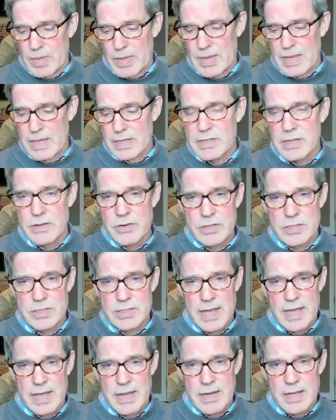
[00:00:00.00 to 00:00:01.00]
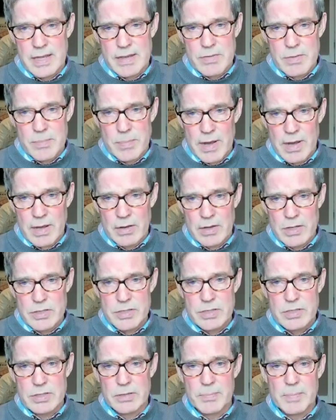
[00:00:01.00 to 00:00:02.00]
his understanding of the
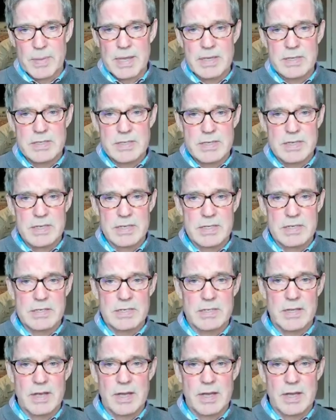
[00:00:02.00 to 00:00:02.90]
biological bases